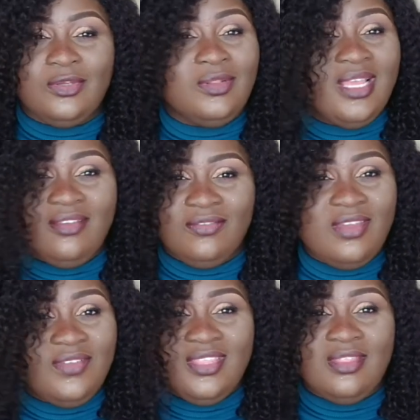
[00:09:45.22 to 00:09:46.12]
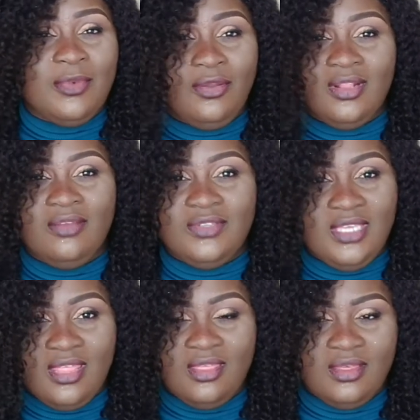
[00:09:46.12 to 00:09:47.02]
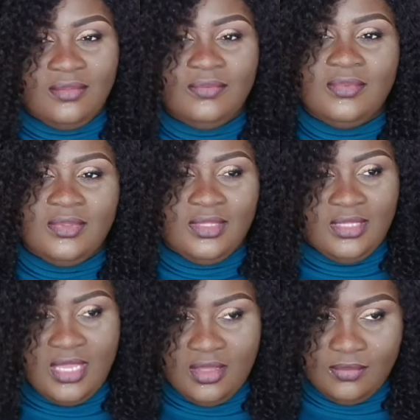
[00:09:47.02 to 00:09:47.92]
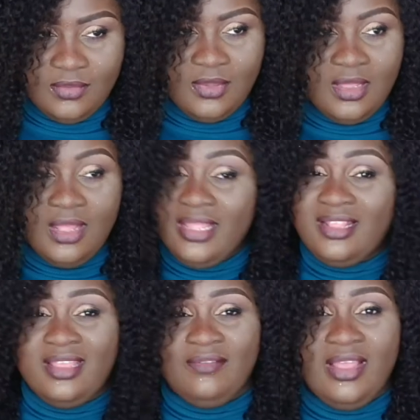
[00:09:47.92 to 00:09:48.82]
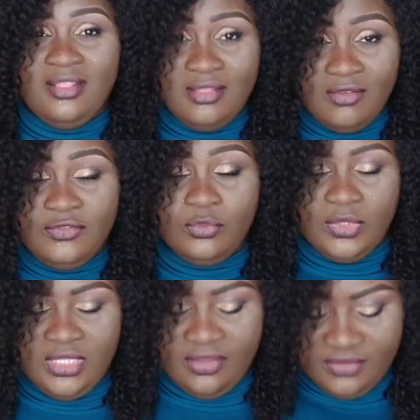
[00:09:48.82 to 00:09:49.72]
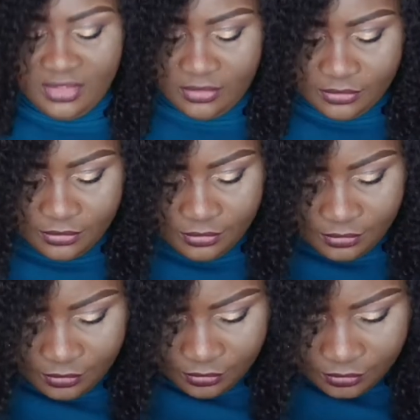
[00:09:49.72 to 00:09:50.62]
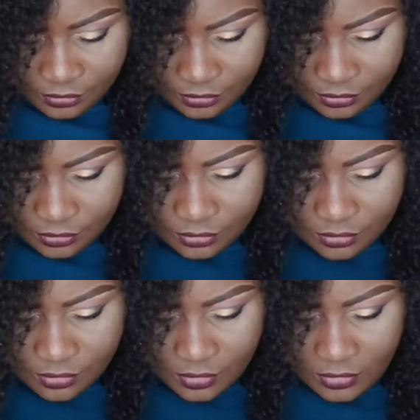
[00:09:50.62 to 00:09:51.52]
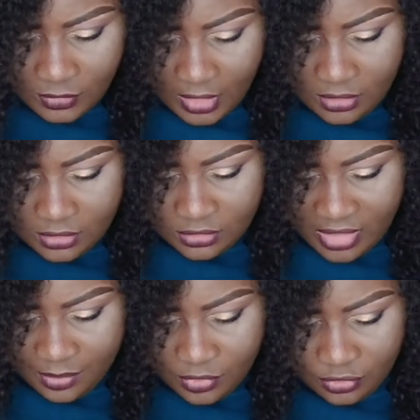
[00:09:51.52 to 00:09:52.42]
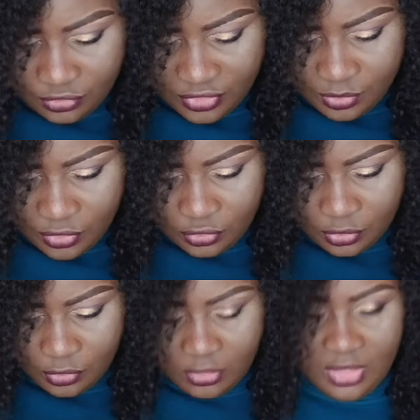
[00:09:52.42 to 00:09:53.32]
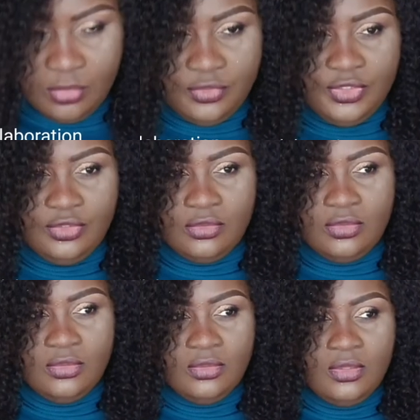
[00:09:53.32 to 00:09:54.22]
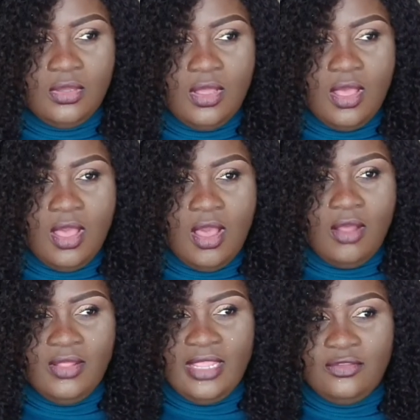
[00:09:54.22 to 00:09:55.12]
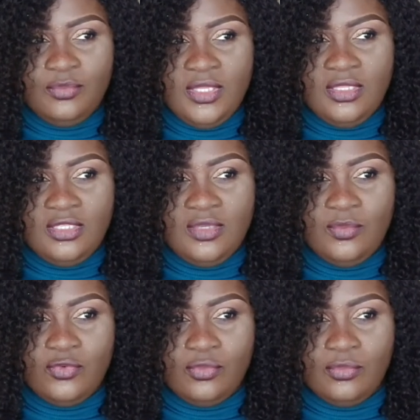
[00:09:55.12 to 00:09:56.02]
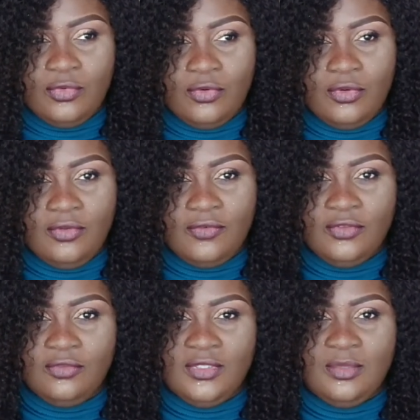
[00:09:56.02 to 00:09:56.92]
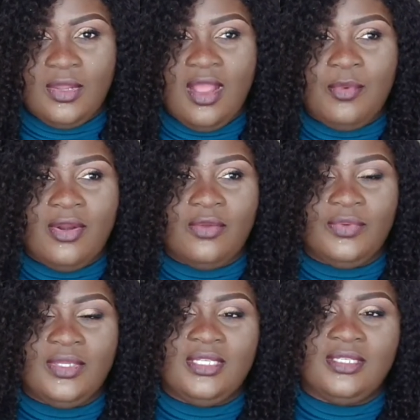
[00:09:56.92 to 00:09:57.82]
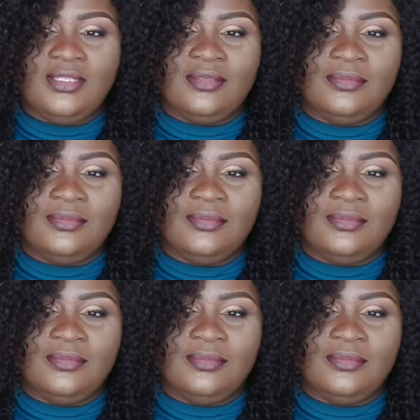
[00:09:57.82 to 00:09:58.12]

your life, everything about your life together. Yeah. I like life. I love to watch lifestyle. Yeah. Describe your dream YouTube collaboration. I like to be in the same room or in front of the same camera with